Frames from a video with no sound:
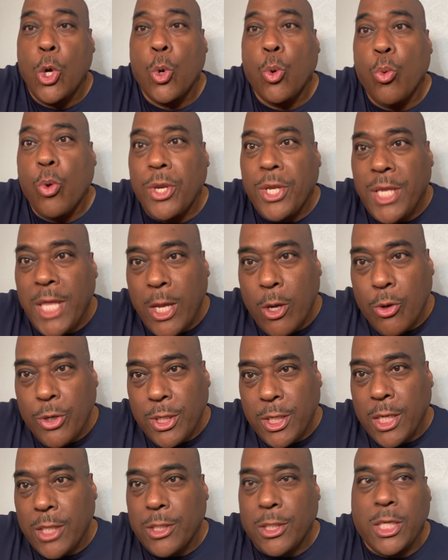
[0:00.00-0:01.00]
When are they going to
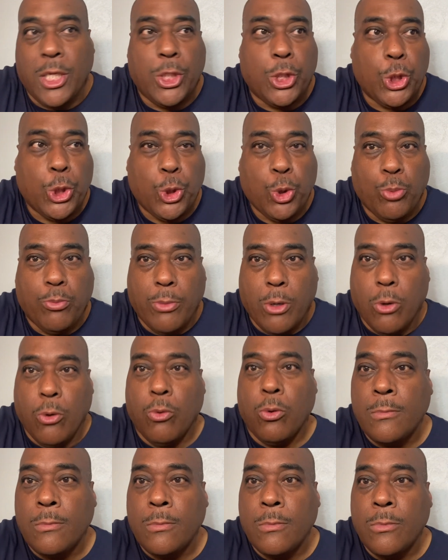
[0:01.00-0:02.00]
get to the Super Bowl?
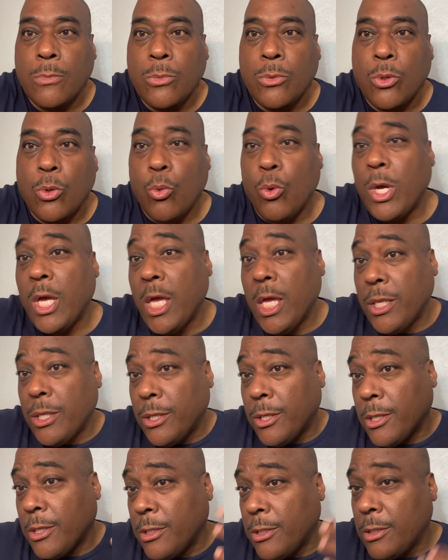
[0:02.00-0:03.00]

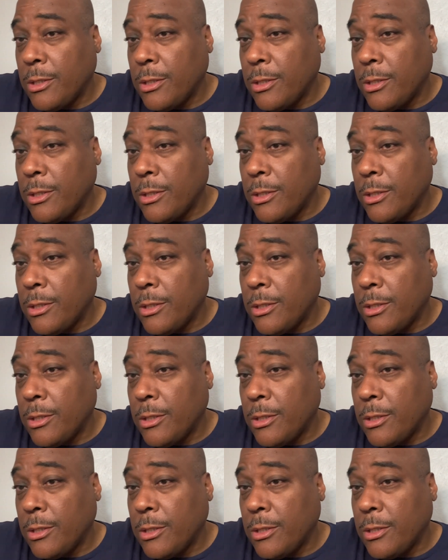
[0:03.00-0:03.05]
When?